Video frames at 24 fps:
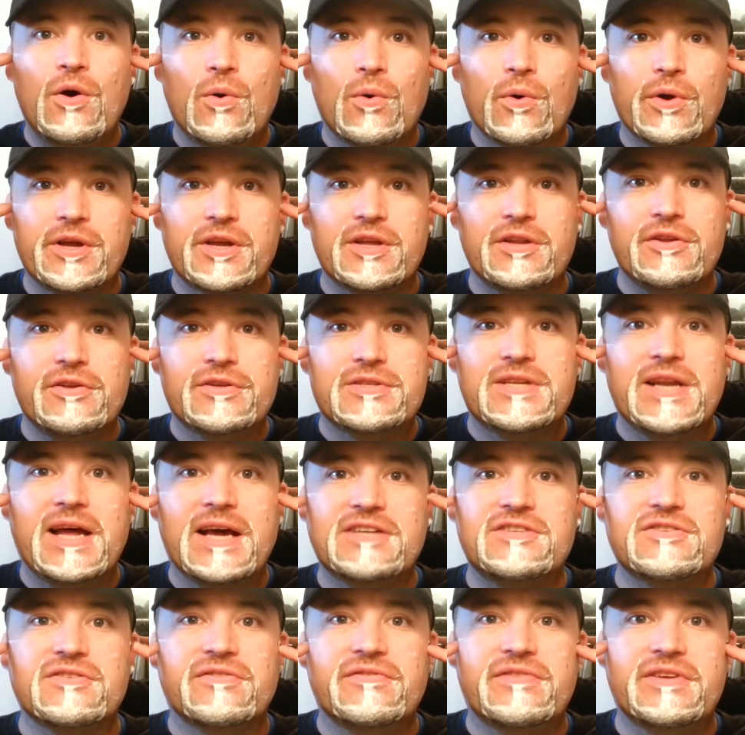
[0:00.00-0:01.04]
Or you can use
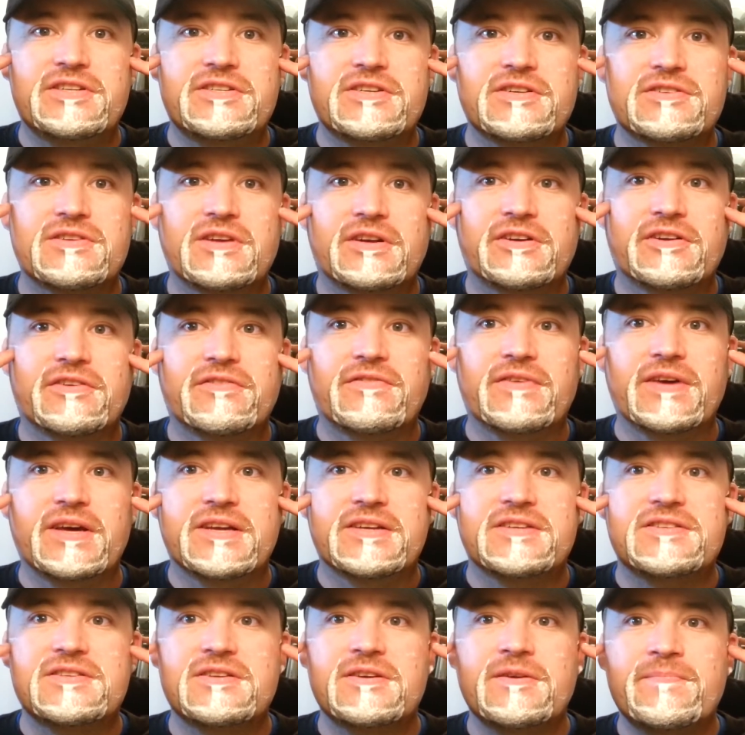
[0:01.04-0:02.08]
natural features on your
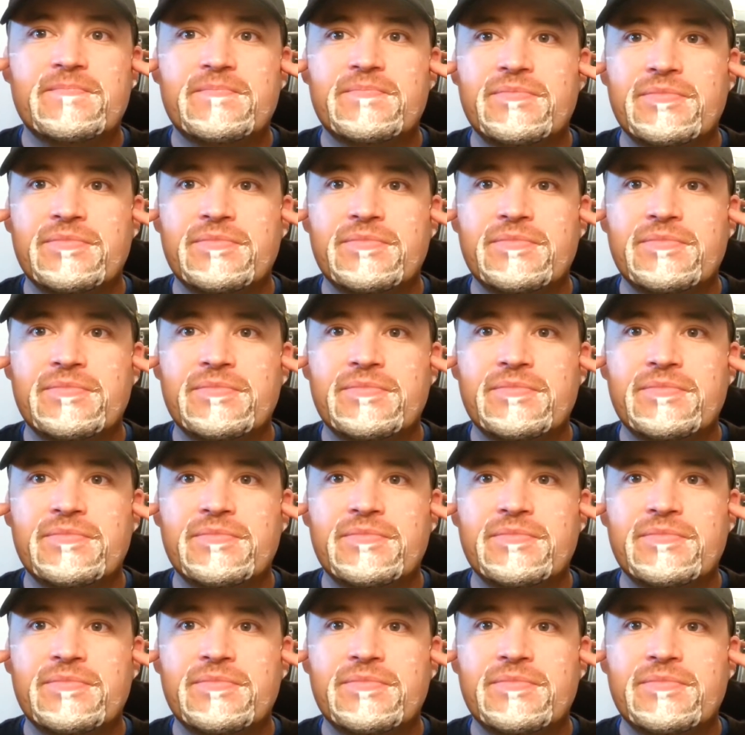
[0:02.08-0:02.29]
face.